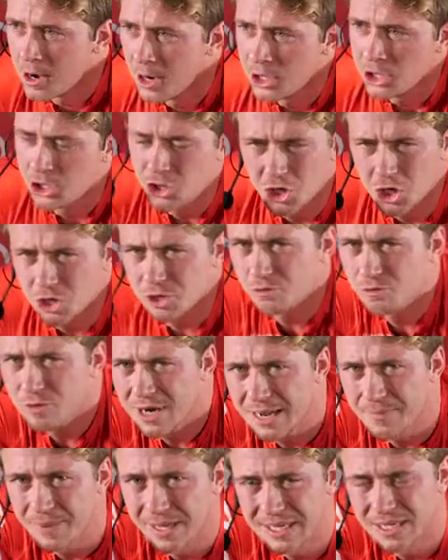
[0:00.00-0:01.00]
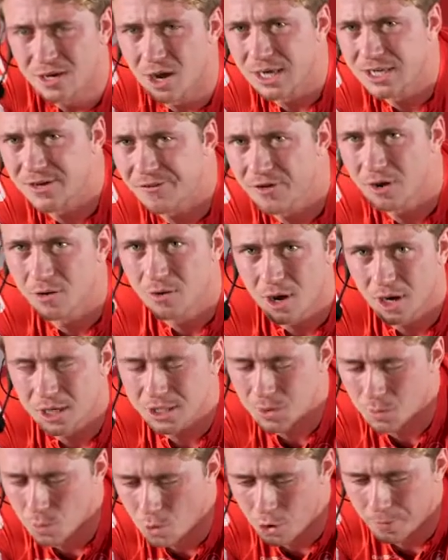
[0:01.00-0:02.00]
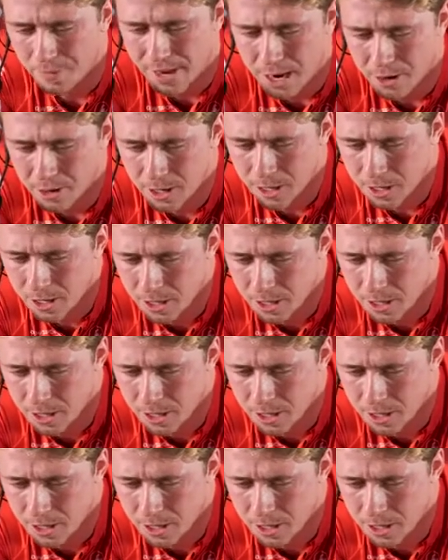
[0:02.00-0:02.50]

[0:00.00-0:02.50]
you should really be starting to feel nice and warm now.